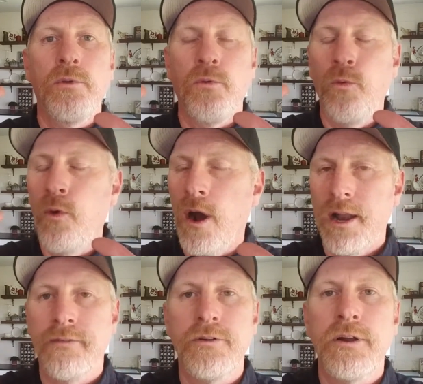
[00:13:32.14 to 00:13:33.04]

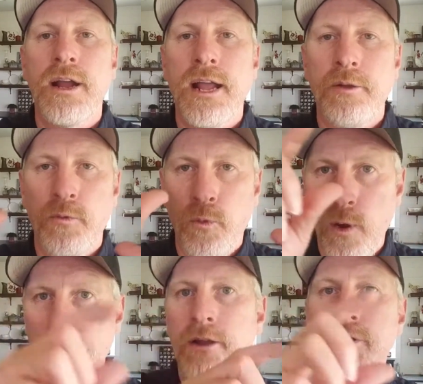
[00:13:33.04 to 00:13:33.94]
whatever,
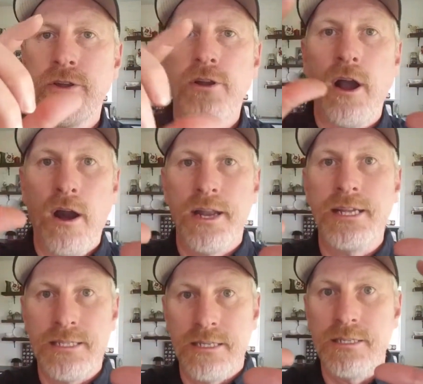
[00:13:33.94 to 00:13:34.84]
where your
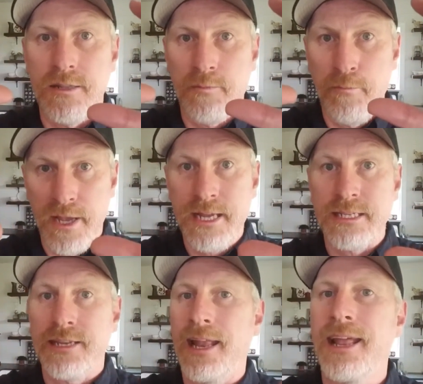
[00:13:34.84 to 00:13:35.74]
audience is the
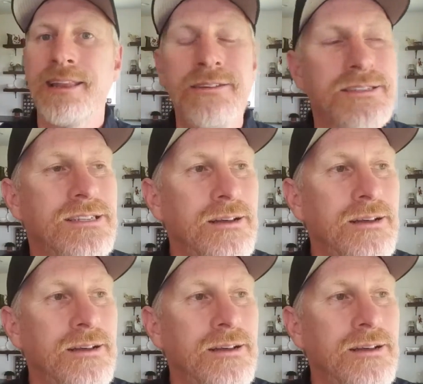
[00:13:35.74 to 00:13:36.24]
biggest at. And look,